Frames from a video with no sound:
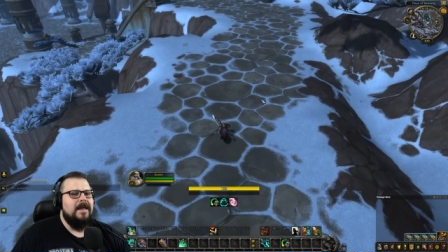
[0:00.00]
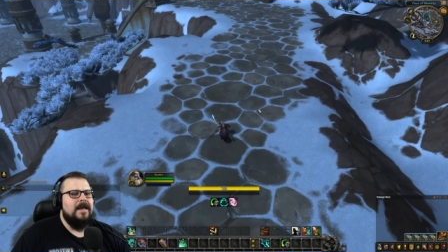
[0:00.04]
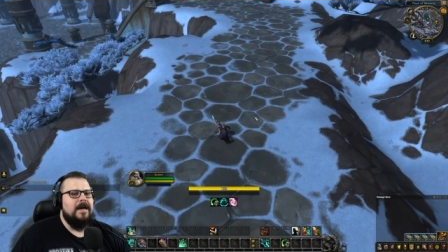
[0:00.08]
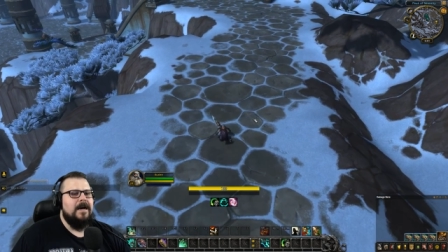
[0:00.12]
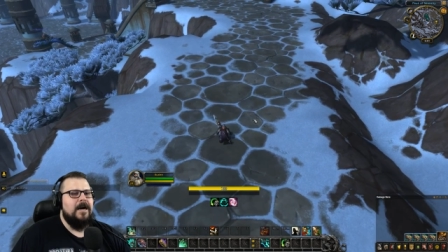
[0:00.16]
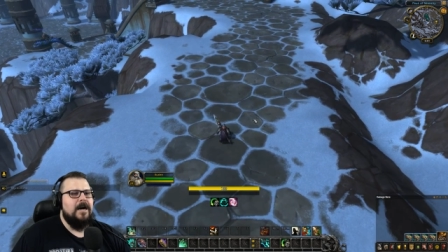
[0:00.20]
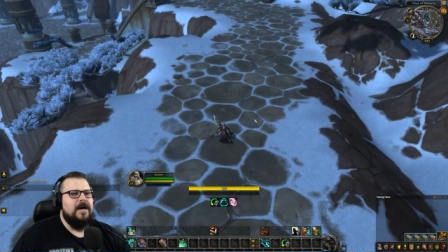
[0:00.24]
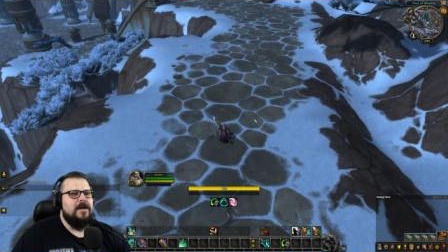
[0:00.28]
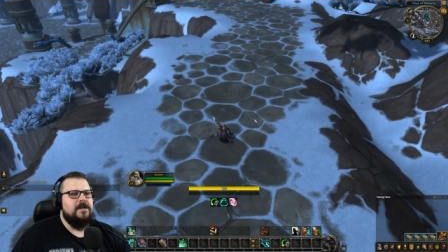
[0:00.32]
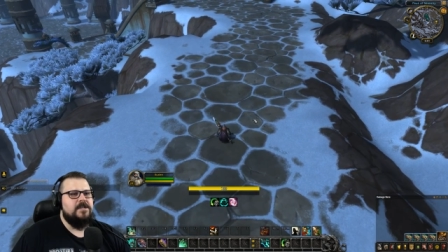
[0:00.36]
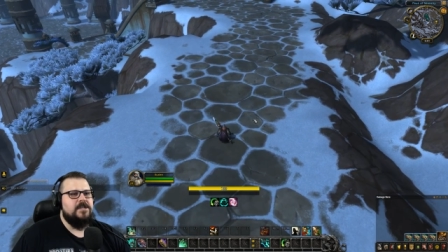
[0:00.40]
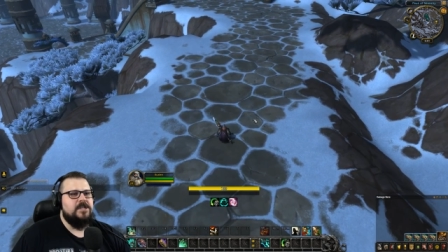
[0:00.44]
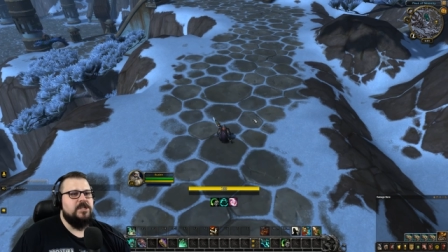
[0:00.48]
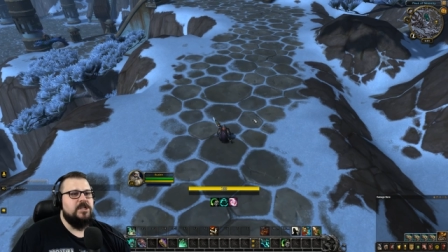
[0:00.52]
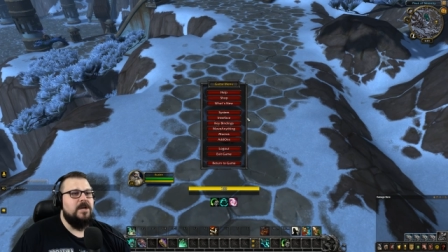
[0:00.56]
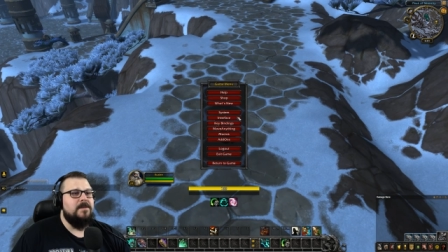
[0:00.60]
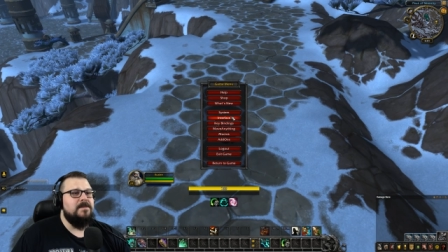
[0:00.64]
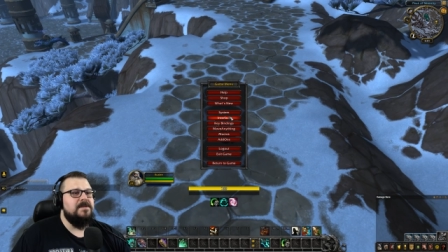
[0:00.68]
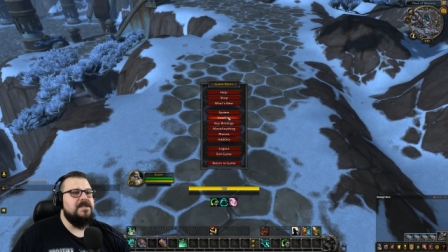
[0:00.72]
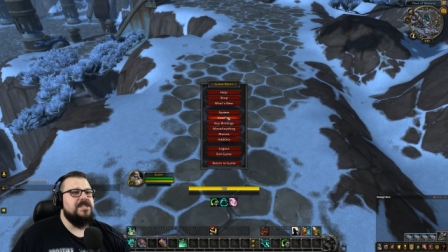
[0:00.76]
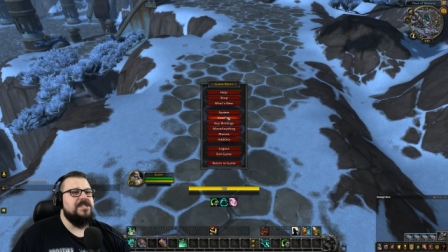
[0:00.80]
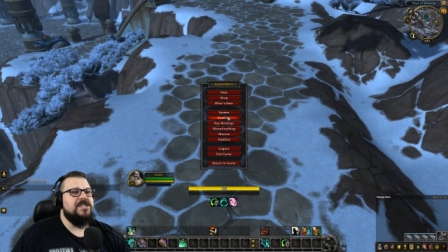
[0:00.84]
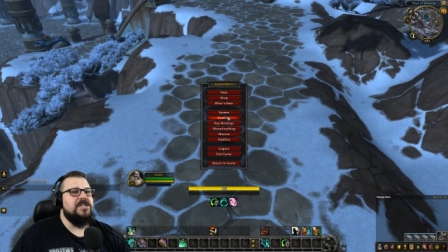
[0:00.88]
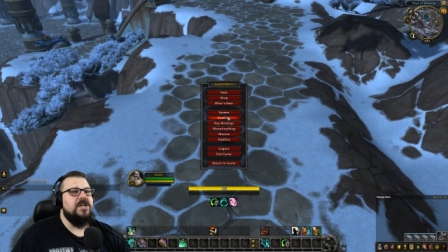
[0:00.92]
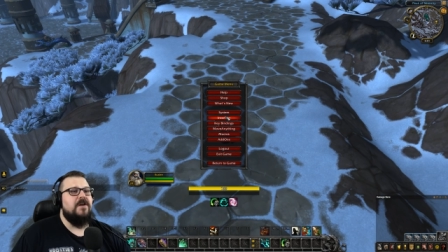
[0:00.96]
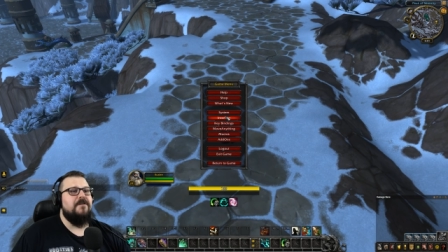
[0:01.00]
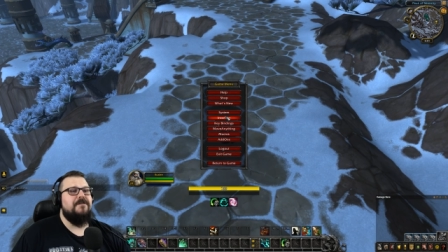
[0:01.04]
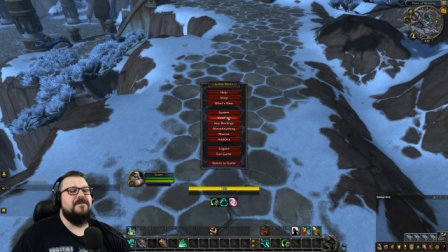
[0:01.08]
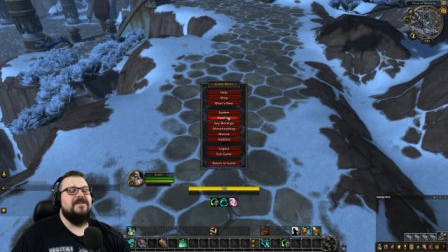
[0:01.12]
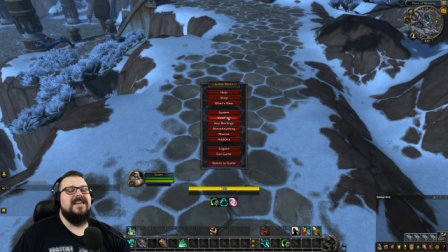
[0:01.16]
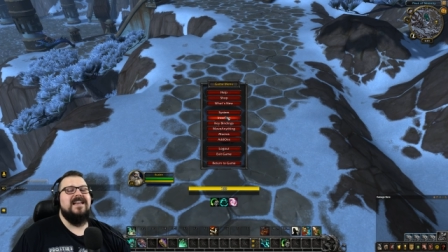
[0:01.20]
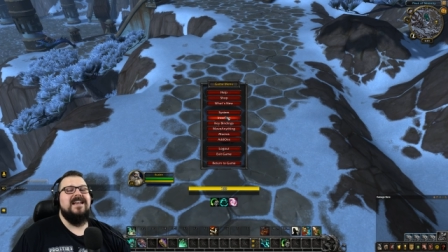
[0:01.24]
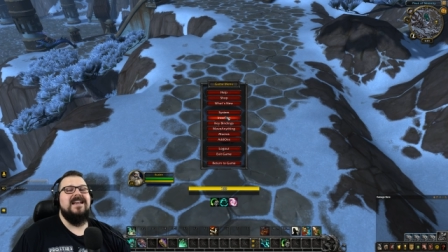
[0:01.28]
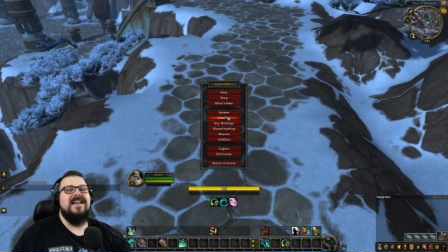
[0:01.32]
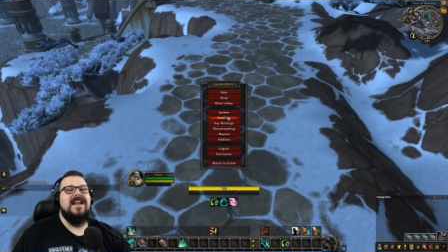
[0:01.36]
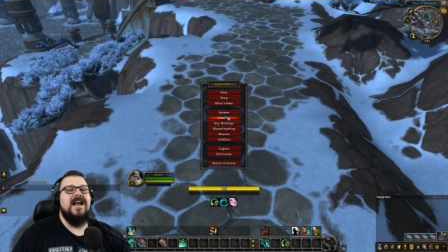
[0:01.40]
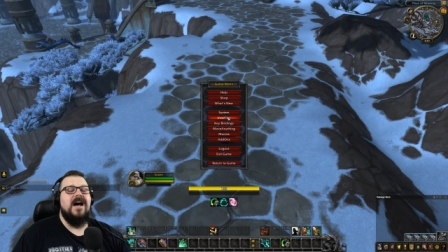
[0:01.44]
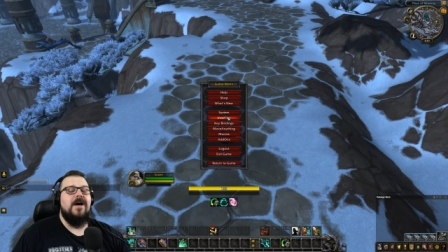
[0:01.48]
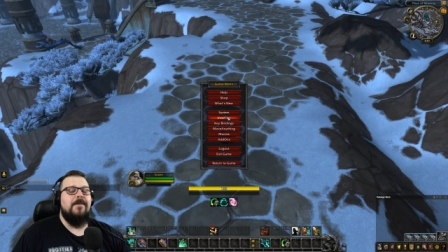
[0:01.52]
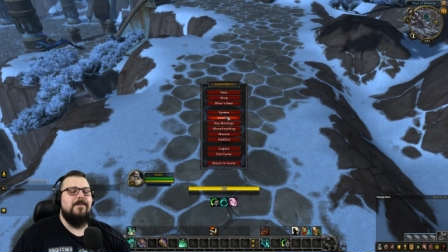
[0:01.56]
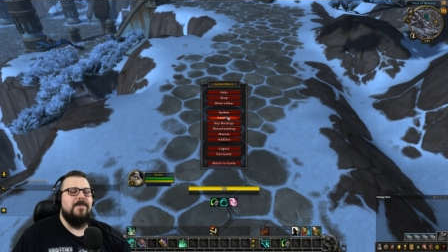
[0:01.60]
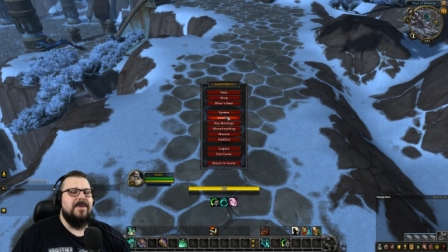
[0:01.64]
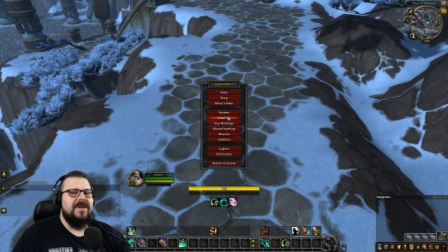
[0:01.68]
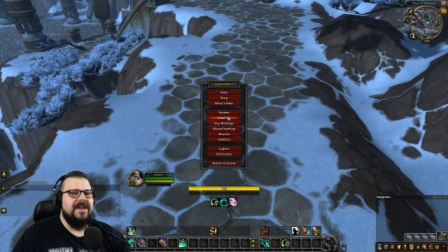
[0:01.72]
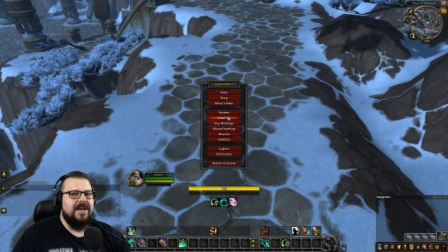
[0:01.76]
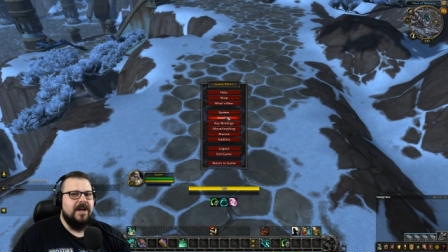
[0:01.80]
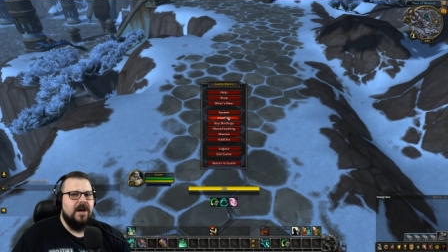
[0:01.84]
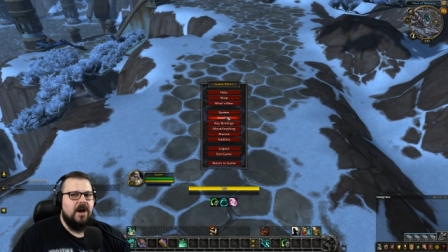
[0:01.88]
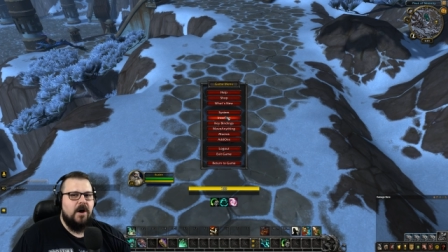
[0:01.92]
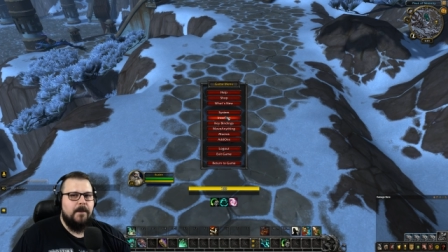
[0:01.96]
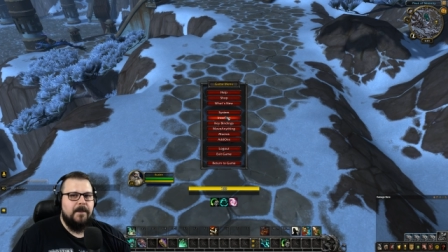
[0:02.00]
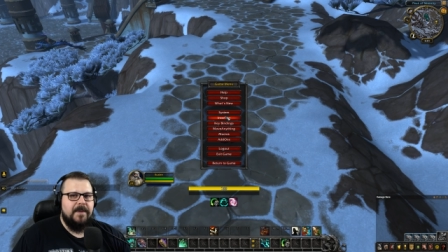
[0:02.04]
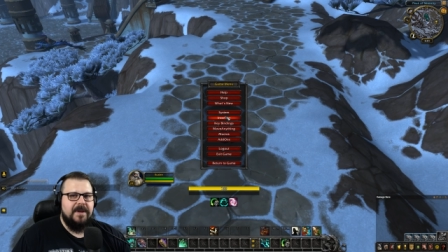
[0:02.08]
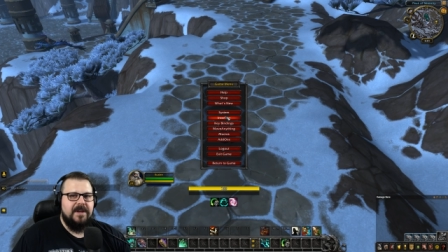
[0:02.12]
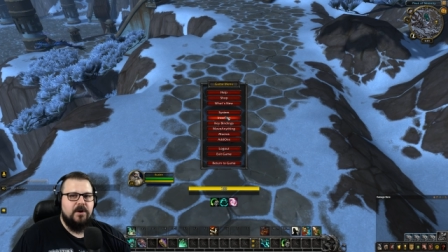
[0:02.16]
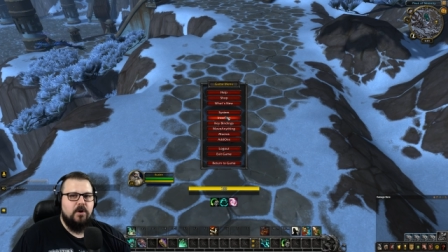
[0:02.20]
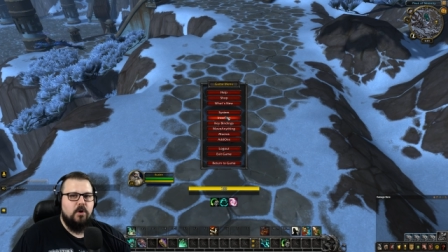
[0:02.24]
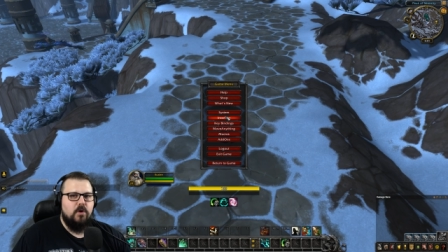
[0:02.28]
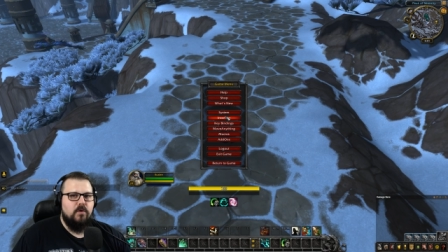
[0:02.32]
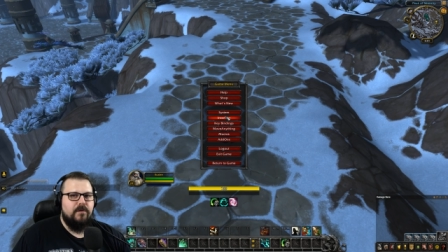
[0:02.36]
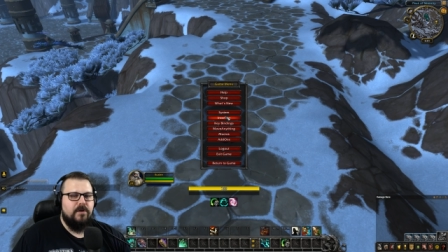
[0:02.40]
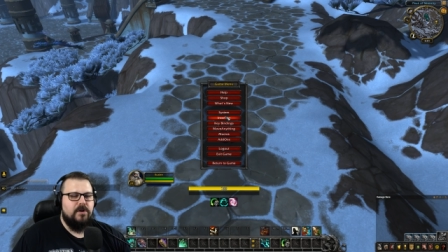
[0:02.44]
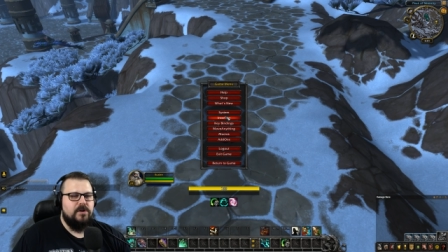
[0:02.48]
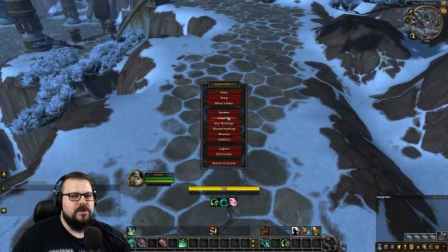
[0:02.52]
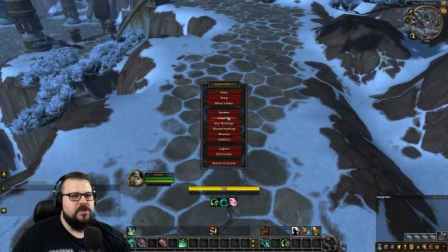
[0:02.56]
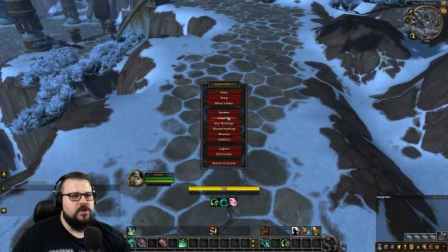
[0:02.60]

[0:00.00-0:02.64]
Uh, some stuff cannot be copied over.